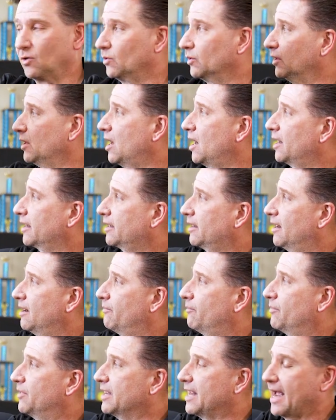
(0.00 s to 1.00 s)
lock
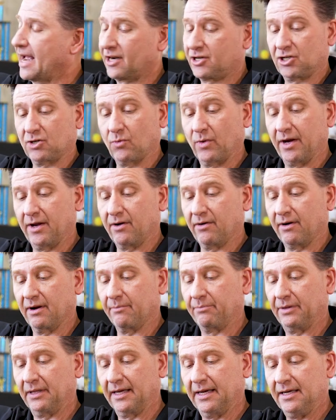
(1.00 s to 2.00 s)
up the actuator in
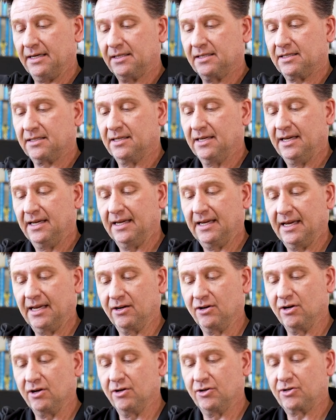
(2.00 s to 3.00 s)
place
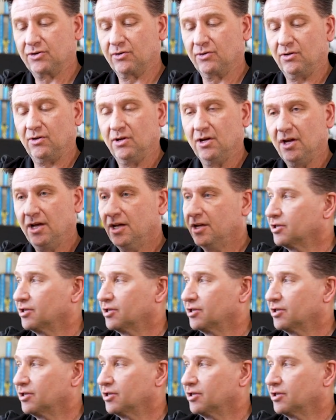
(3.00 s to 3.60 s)
in neutral,